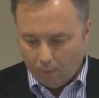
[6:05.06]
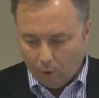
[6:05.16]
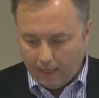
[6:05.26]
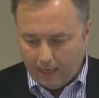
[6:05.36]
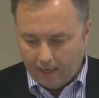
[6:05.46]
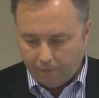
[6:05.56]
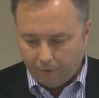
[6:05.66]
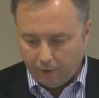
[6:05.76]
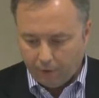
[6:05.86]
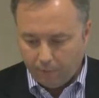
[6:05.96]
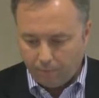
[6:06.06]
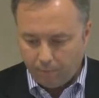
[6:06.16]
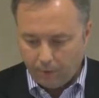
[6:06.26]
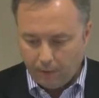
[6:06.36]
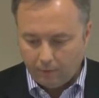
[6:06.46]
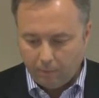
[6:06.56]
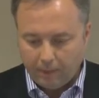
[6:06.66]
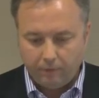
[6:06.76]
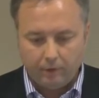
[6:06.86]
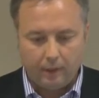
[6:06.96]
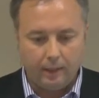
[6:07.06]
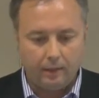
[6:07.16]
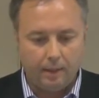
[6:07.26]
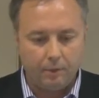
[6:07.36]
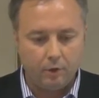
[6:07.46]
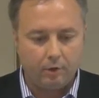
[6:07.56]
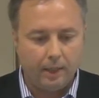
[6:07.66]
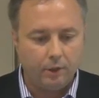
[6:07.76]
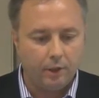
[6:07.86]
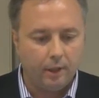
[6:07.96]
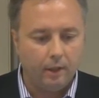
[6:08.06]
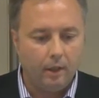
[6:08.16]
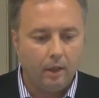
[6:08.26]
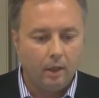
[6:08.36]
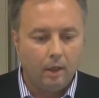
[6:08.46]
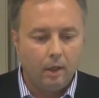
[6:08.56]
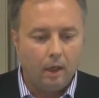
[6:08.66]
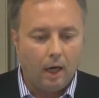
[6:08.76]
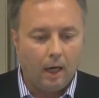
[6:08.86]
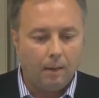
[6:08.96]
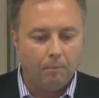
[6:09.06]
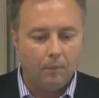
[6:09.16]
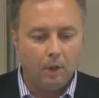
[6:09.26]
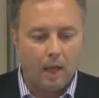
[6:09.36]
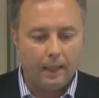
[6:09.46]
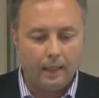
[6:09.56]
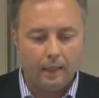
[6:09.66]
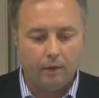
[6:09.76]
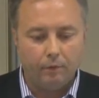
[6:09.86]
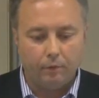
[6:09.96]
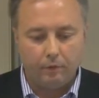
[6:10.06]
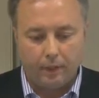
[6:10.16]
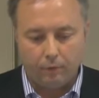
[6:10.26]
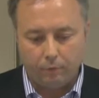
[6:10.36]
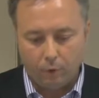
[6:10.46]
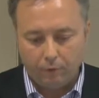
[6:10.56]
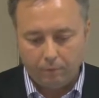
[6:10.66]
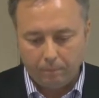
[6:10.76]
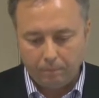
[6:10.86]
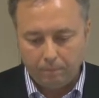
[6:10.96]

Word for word: what I have for you is basically a demonstration um, logging in through Salesforce.